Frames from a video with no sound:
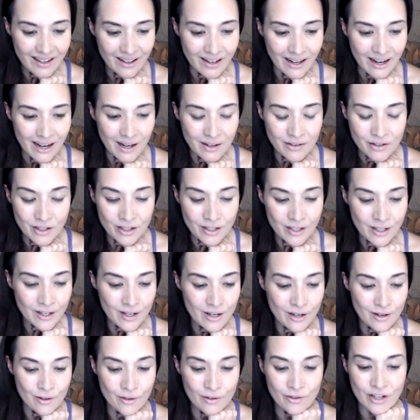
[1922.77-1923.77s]
Uh, just so you
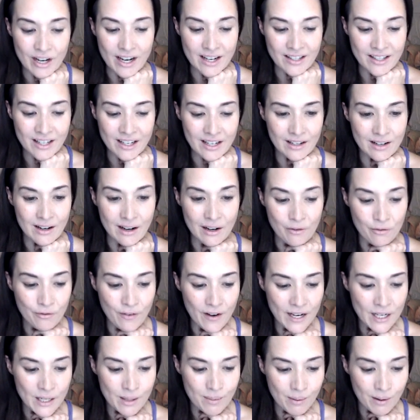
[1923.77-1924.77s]
know, Jason on
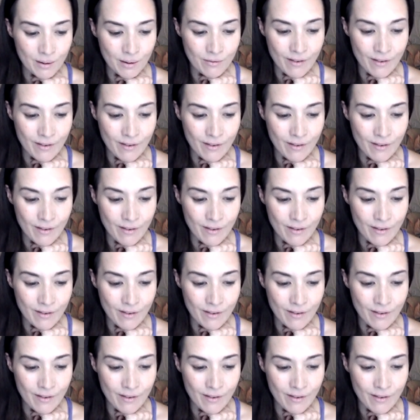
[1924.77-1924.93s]
Facebook,